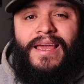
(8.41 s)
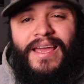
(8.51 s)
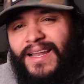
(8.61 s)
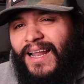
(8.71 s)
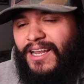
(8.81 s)

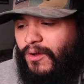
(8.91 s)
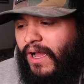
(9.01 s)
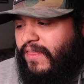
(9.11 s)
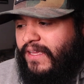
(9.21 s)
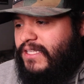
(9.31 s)
And I don't know,
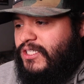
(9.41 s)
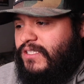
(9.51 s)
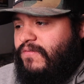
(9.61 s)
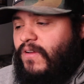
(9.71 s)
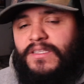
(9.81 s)
I think it's
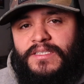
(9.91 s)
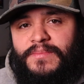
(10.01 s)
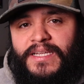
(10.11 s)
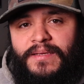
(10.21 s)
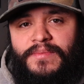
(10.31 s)
just fun
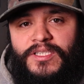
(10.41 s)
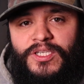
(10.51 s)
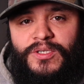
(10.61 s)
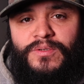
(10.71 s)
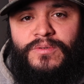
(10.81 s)
sometimes
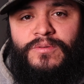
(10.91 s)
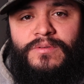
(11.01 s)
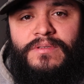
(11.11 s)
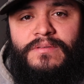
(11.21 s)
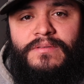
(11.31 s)

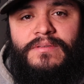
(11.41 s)
to